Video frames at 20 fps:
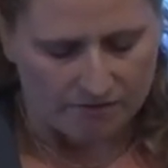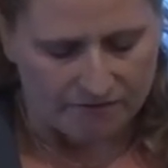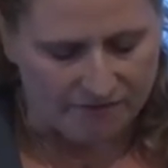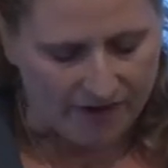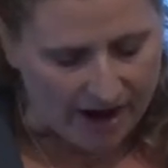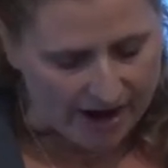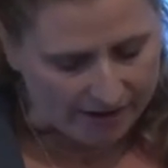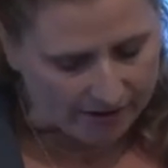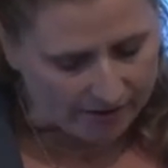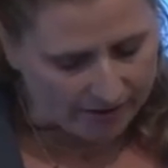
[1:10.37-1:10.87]

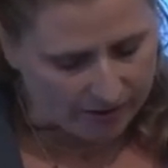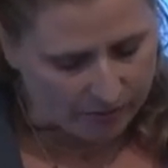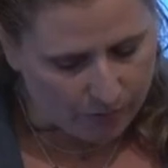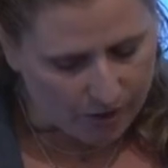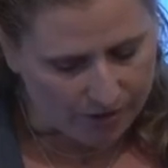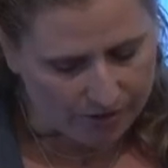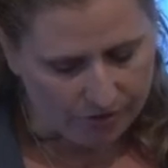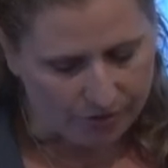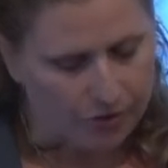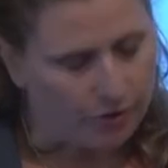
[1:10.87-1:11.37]
Finally,
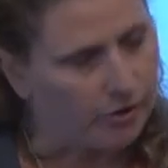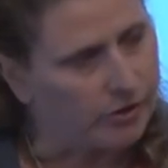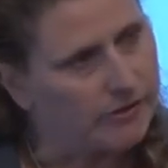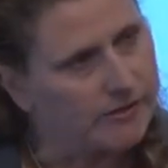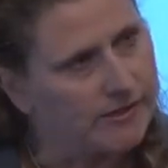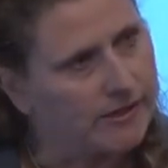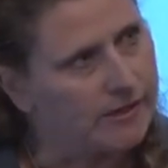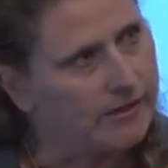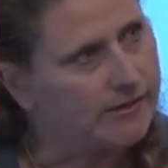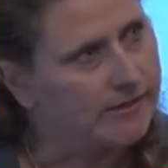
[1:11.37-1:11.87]
whether you are
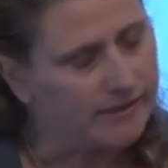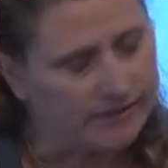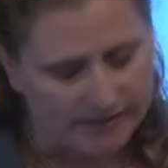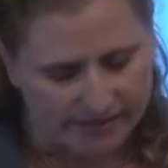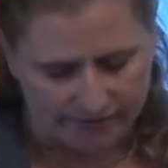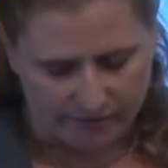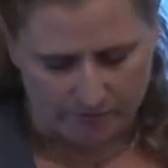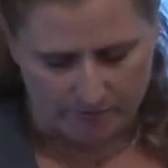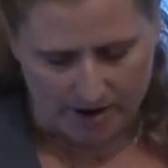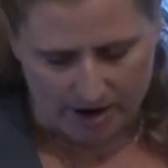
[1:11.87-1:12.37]
citizens
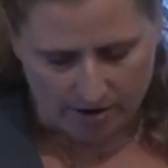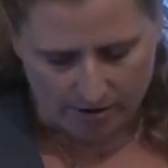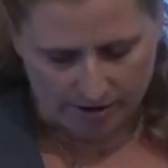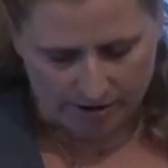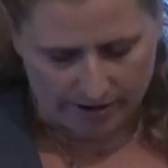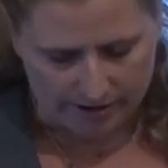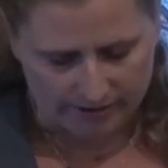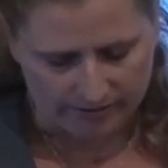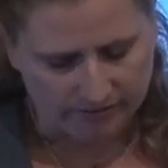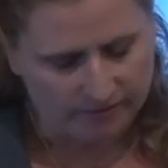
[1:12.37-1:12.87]
of
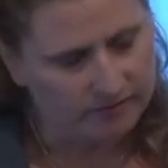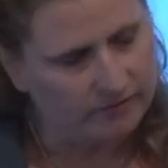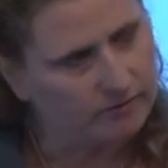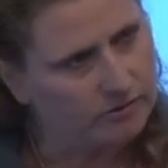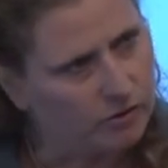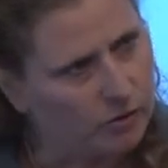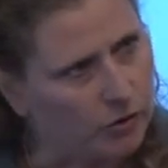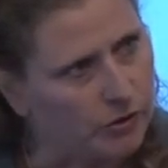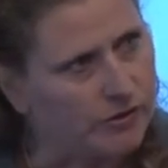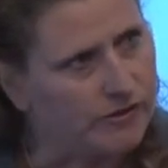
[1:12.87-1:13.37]
America
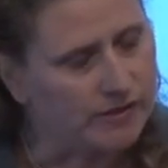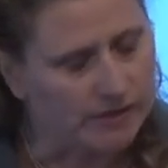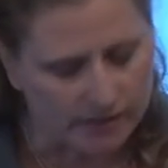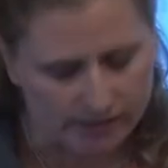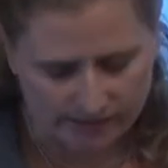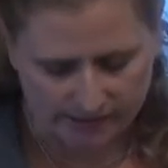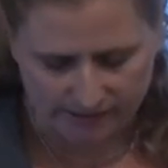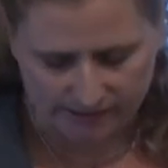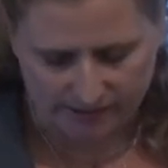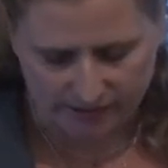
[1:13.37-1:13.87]
or
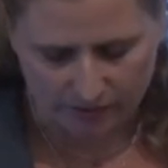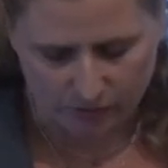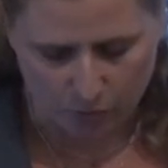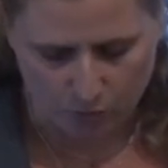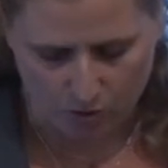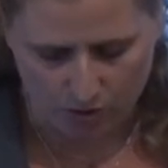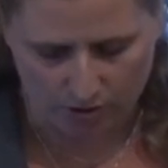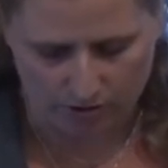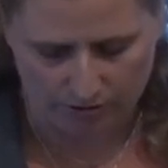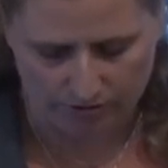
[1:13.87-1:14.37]
citizens of the
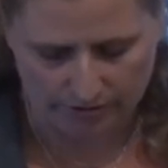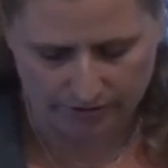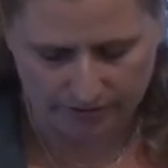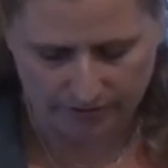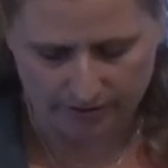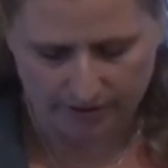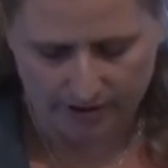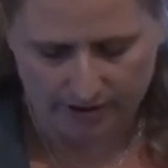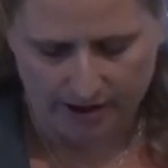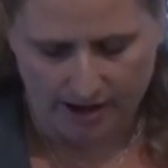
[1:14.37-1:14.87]
world,
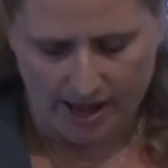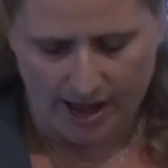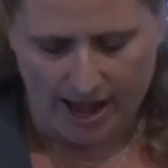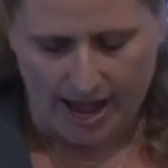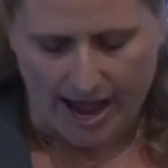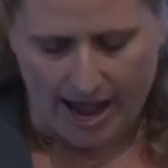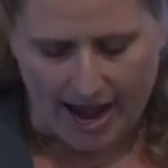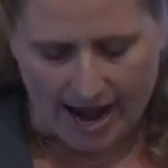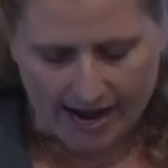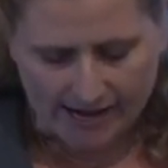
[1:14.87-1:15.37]

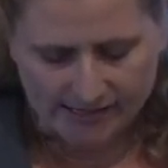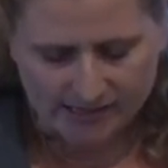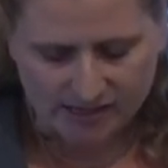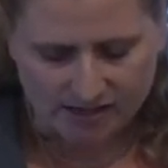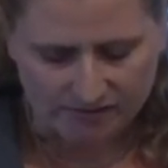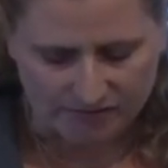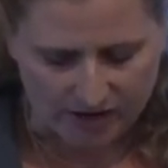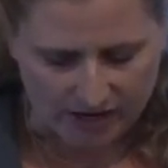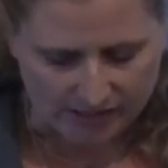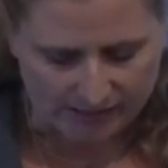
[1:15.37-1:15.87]

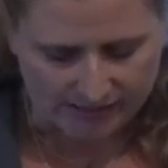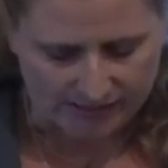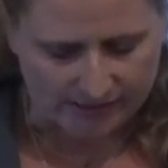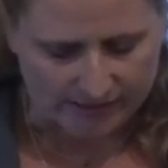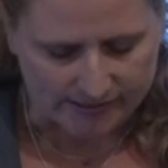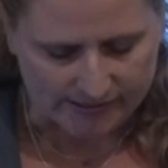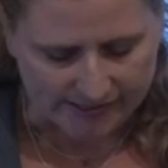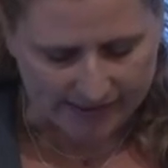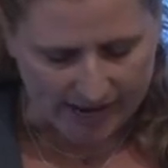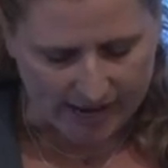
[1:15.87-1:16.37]
ask of us
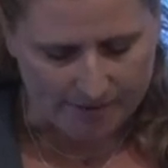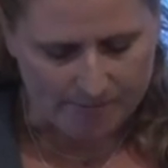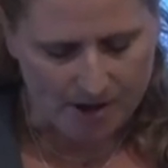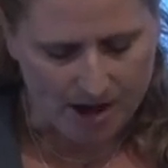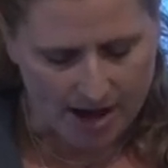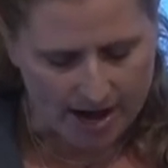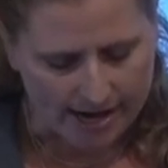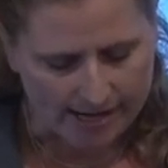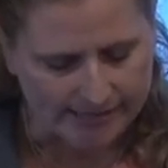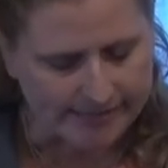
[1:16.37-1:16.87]
the same
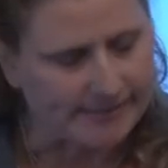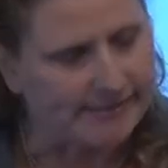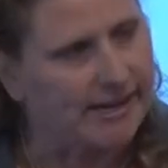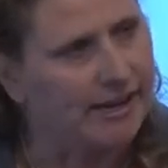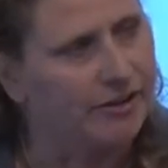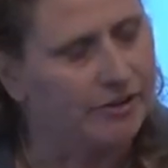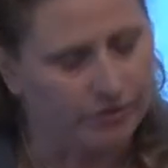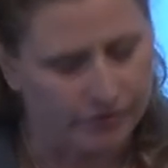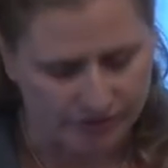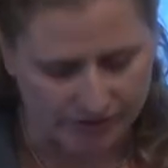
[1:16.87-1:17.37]
high
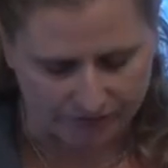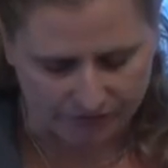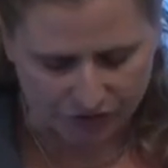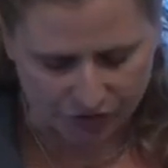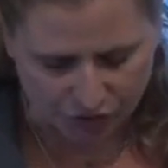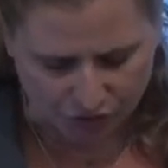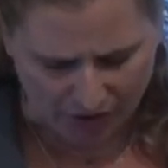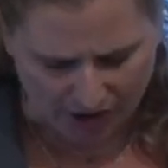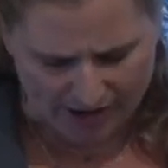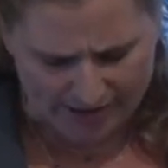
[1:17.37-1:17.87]
standards of
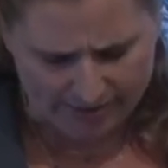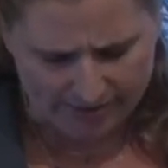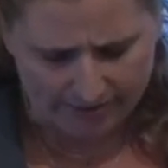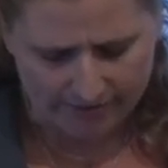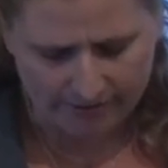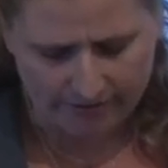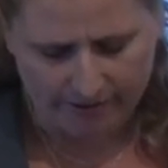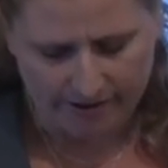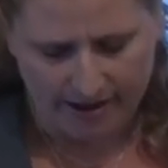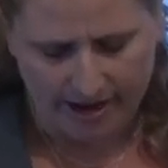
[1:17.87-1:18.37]
strength
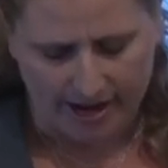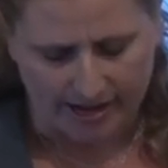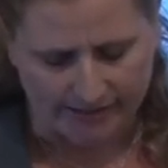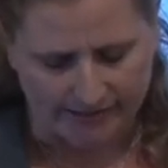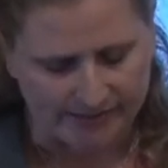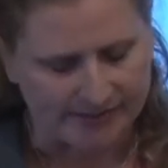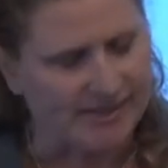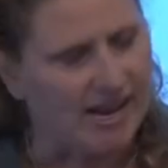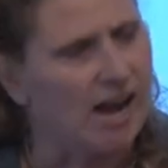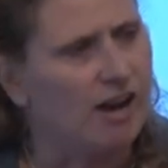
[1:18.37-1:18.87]

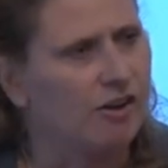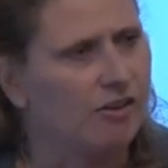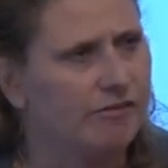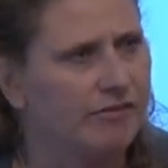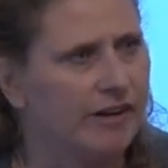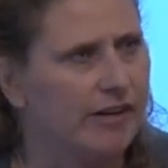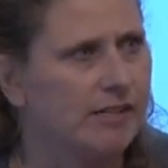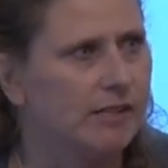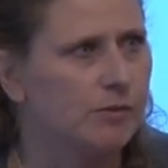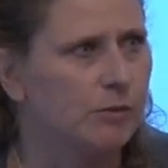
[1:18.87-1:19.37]
and
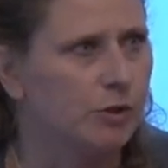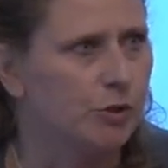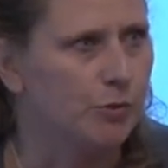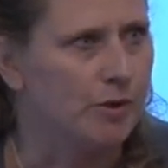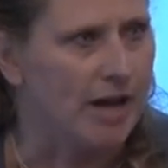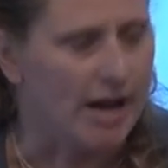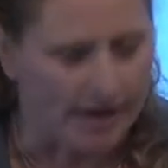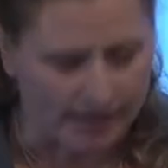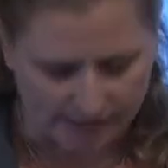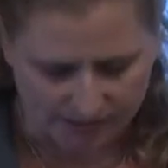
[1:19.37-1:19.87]
sacrifice which
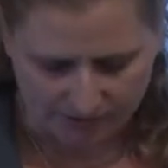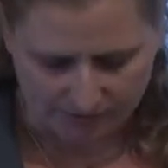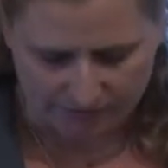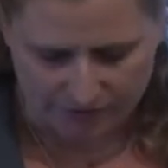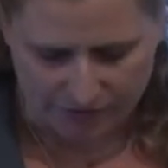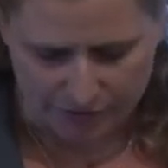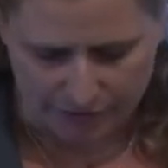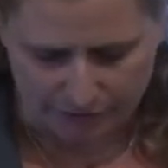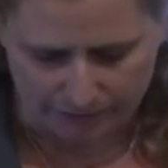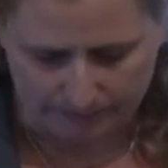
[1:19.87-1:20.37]
we ask of
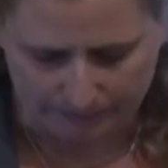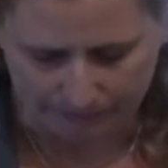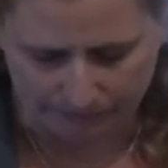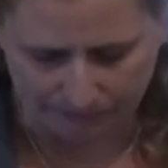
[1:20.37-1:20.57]
you.